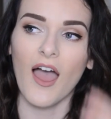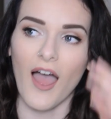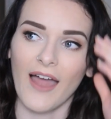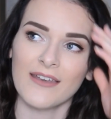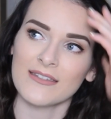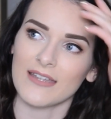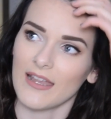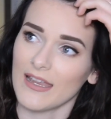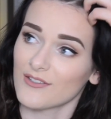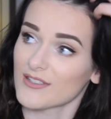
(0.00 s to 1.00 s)
and
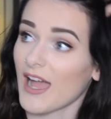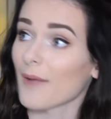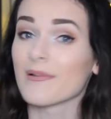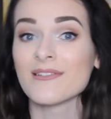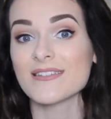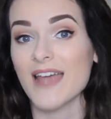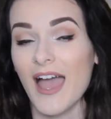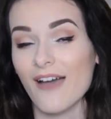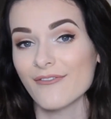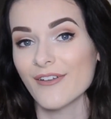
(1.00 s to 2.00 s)
it just happened to
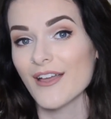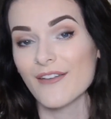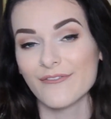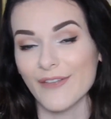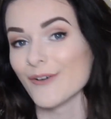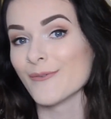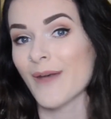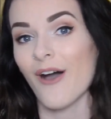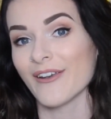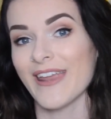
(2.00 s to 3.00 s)
have film
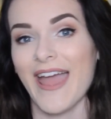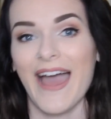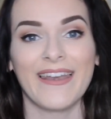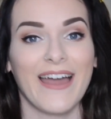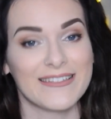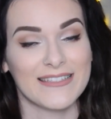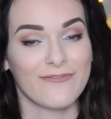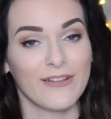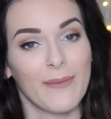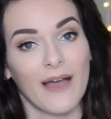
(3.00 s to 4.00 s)
on it and has a
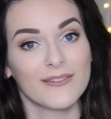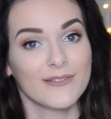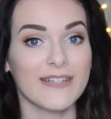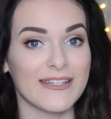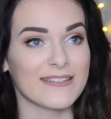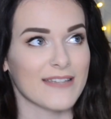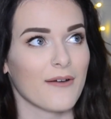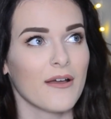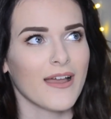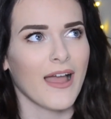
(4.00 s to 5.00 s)
flip out screen. So
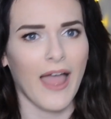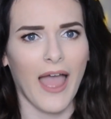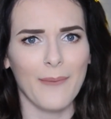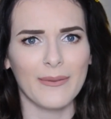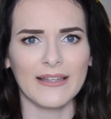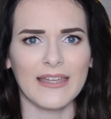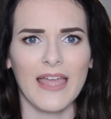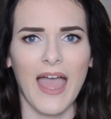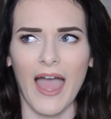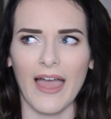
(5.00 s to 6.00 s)
happily,
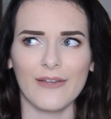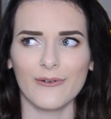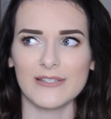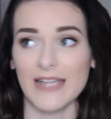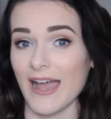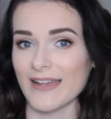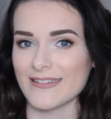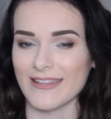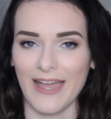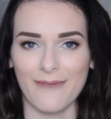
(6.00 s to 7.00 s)
I already had
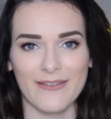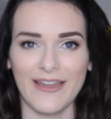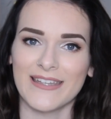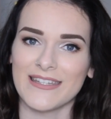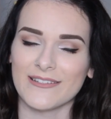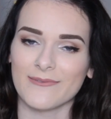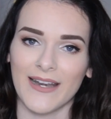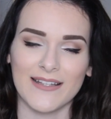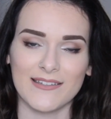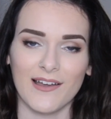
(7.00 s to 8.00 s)
the camera that I needed when
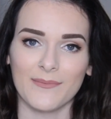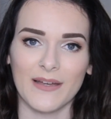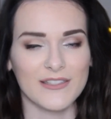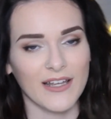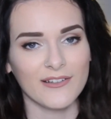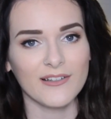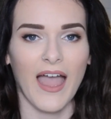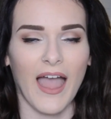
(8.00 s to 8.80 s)
I started my channel.